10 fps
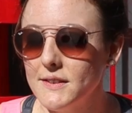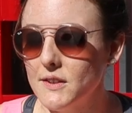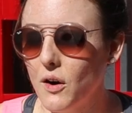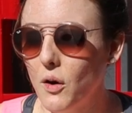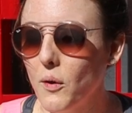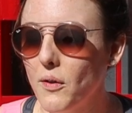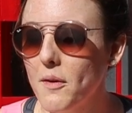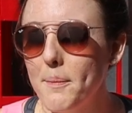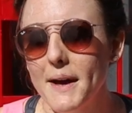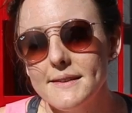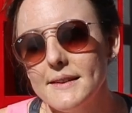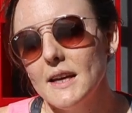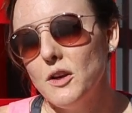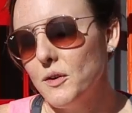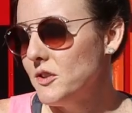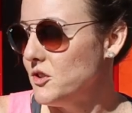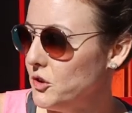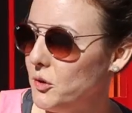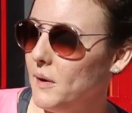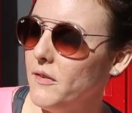So the best thing you can
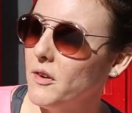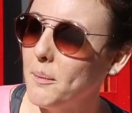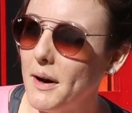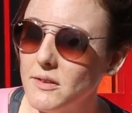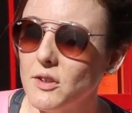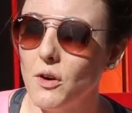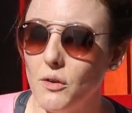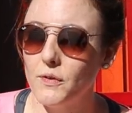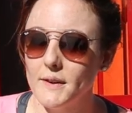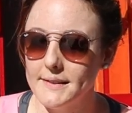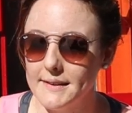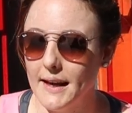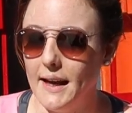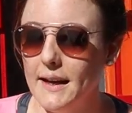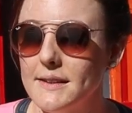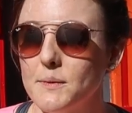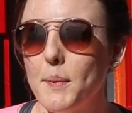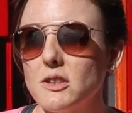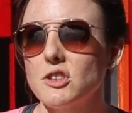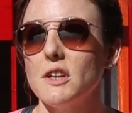do if you're about to go for a skate,
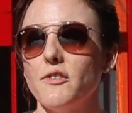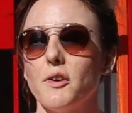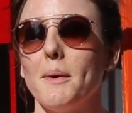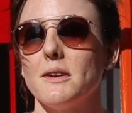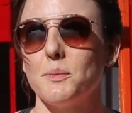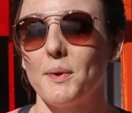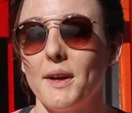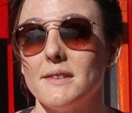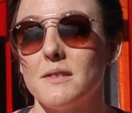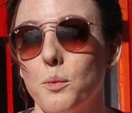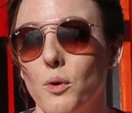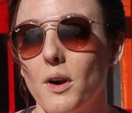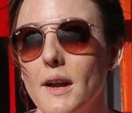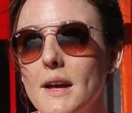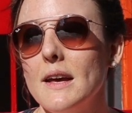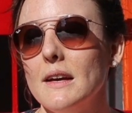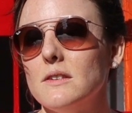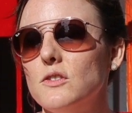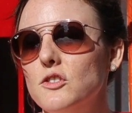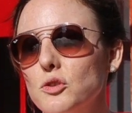especially if you're about to play a sport,
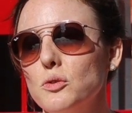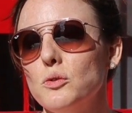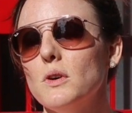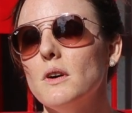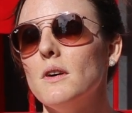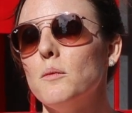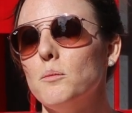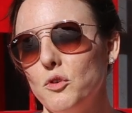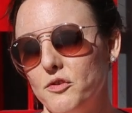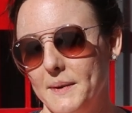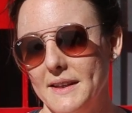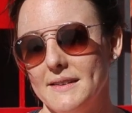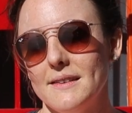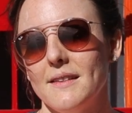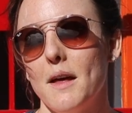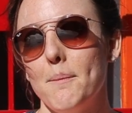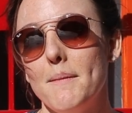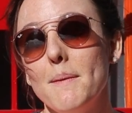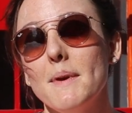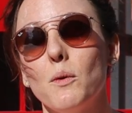is do movements
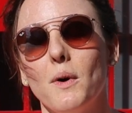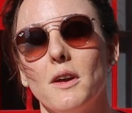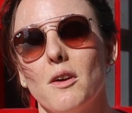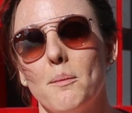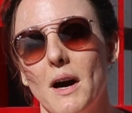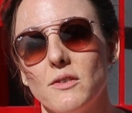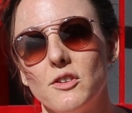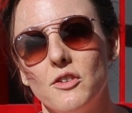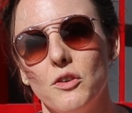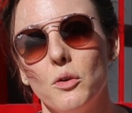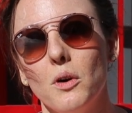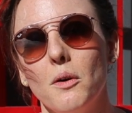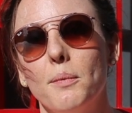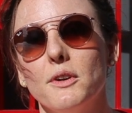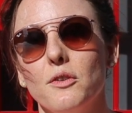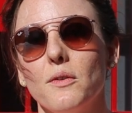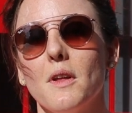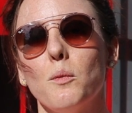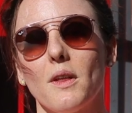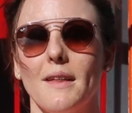that mimic what you're about to do, but do
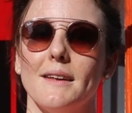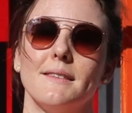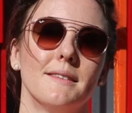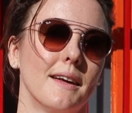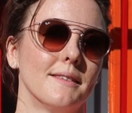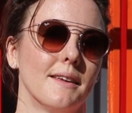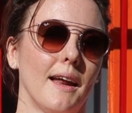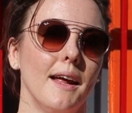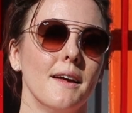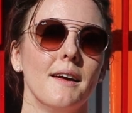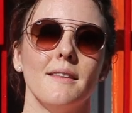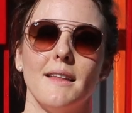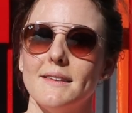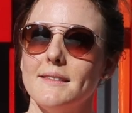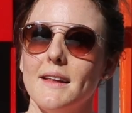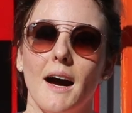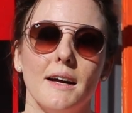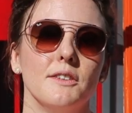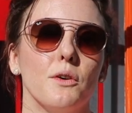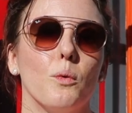them with less intensity. That's the
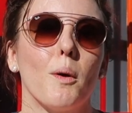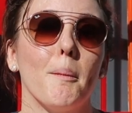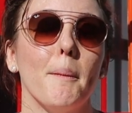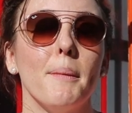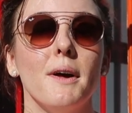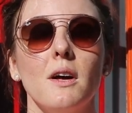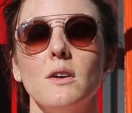ideal warm-up.